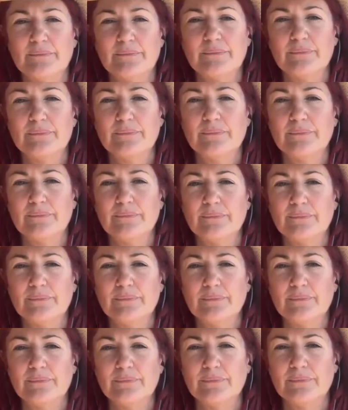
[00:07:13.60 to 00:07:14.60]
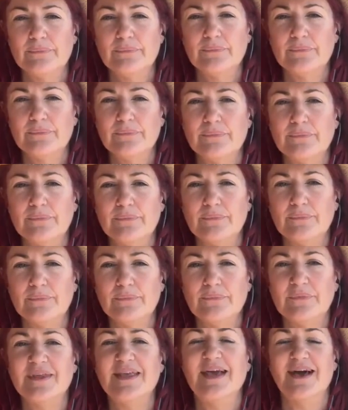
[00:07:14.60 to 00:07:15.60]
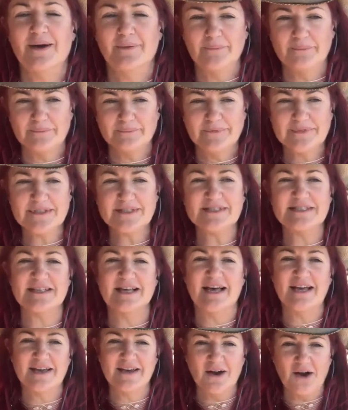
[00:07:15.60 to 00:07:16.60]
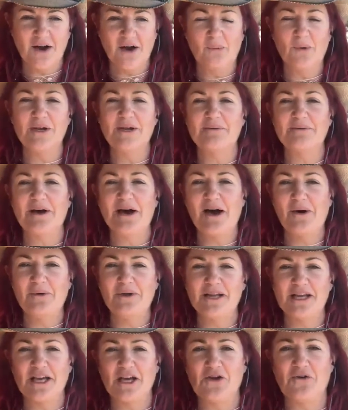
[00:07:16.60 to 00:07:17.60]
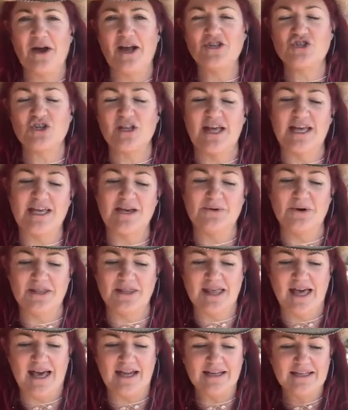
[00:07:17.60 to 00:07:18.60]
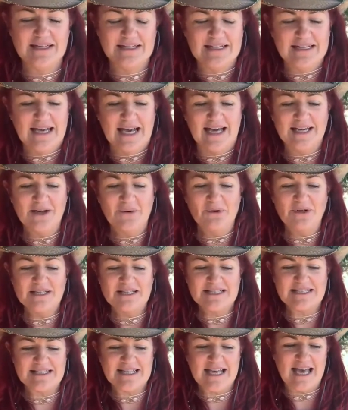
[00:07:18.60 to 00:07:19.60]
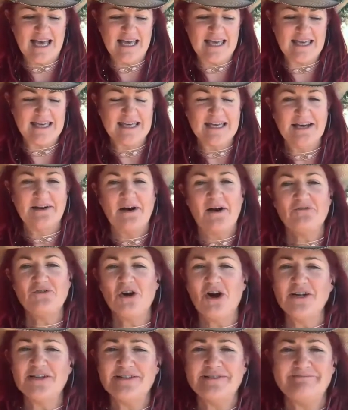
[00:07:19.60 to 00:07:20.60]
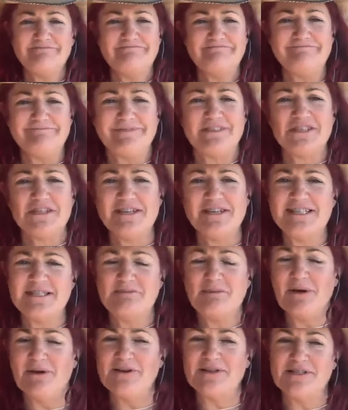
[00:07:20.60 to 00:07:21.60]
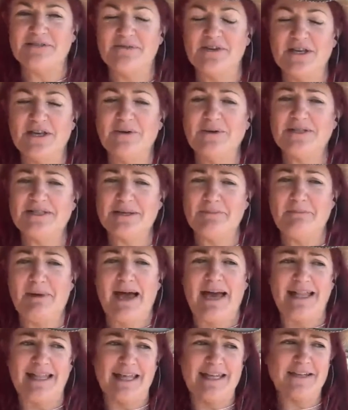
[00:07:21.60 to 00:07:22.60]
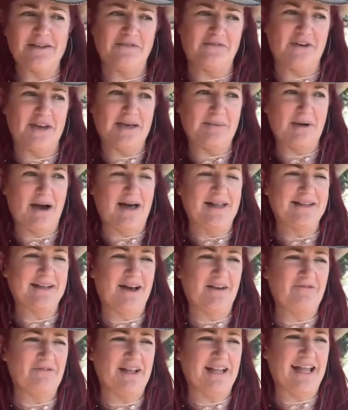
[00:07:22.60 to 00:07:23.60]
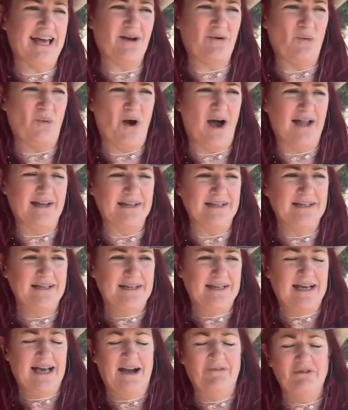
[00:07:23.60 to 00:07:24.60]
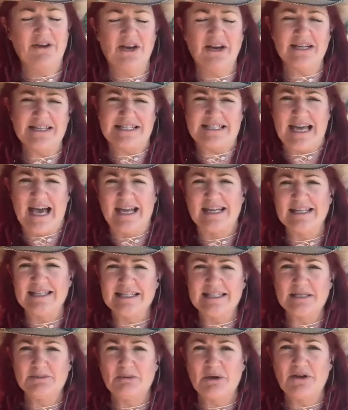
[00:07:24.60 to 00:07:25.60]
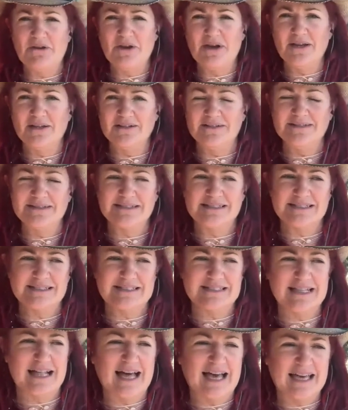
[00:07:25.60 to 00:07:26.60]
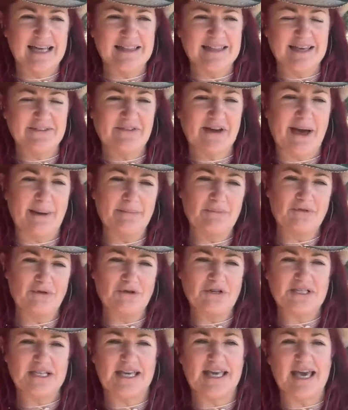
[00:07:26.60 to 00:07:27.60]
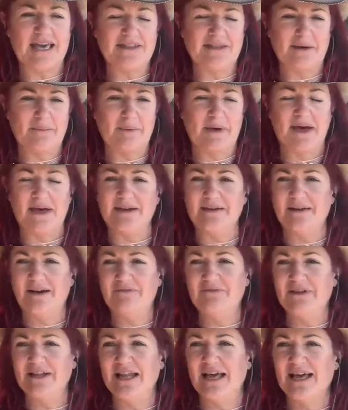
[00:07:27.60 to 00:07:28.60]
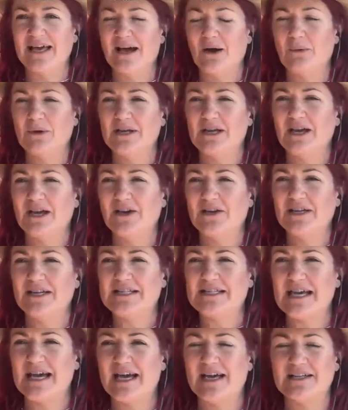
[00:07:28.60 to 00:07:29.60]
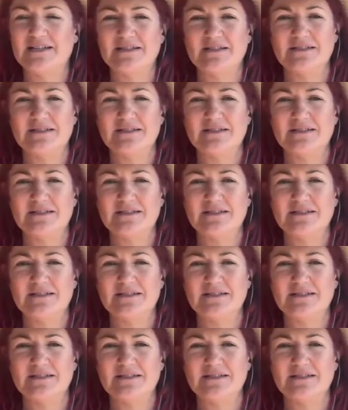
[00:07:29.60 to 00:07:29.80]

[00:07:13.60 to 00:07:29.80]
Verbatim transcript: Yes. Yeah. So it's like I want to I want to congratulate you on that, and I want to say I've got two spirits for you. It's a male and a female, and I feel like one. Have we got dad in spirit? It's like they've come through together, but I feel like I want to go to dad.